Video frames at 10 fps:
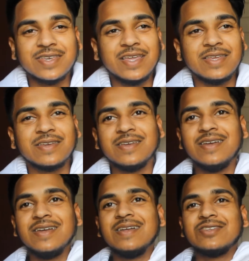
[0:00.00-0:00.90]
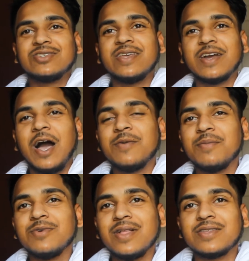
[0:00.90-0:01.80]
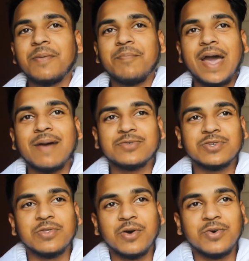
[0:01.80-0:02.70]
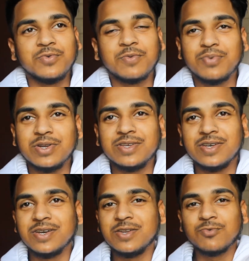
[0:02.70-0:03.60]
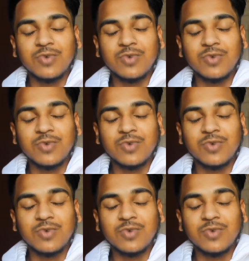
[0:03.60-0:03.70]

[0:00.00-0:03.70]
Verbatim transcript: getting just like I remember like the maps alone were pretty good.